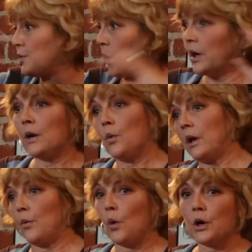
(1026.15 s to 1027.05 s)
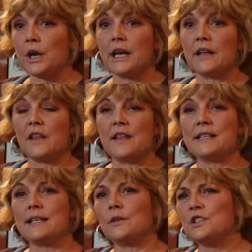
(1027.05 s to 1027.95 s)
I was working, and then they
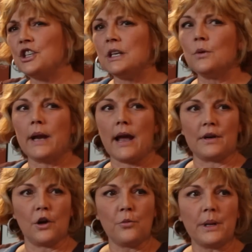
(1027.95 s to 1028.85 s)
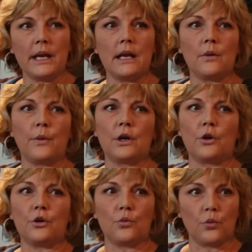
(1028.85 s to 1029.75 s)
said, gee, we have an opening, and we
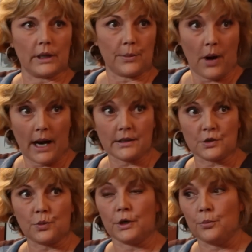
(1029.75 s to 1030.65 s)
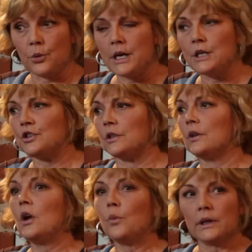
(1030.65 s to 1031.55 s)
know you really practice what you preach,
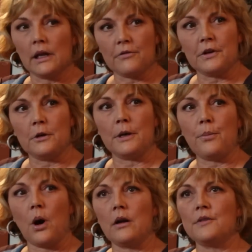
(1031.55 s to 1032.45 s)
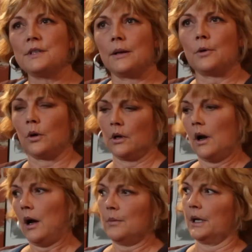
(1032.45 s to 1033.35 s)
and we'd love for you to be a part of this. And I'm going,
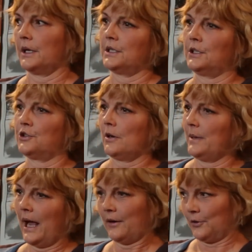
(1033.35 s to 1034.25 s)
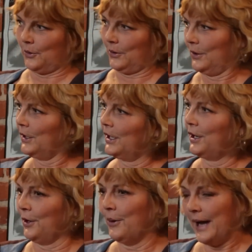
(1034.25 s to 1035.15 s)
I'm not a teacher, I'm an actor.
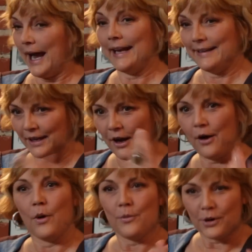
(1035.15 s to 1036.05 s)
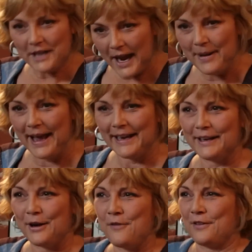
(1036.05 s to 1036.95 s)
You know, I had to get up, one more time, I had to
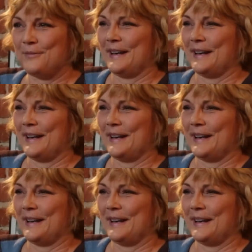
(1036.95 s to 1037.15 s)
get over